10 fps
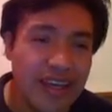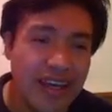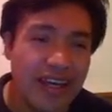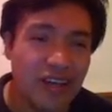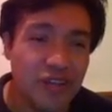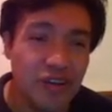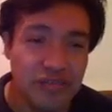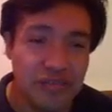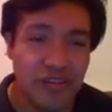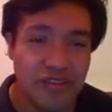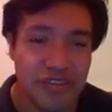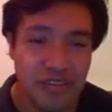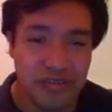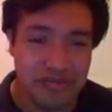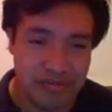A lot of, lots
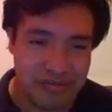of,